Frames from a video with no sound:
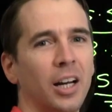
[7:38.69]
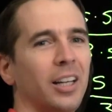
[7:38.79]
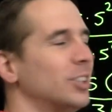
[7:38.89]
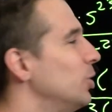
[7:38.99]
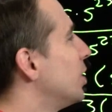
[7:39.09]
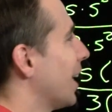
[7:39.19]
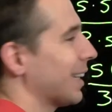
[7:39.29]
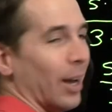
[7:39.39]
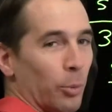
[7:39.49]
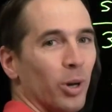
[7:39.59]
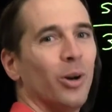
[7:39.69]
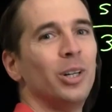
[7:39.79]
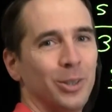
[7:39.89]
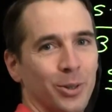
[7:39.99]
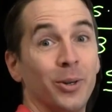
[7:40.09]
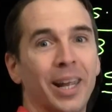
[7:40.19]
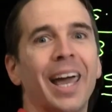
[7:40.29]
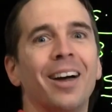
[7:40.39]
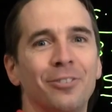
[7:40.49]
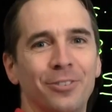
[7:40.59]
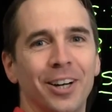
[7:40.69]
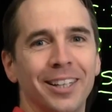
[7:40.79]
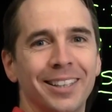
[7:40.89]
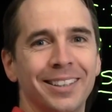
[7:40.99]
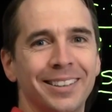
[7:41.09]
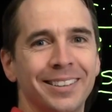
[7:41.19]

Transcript: going to let you check that one on your own. Have fun.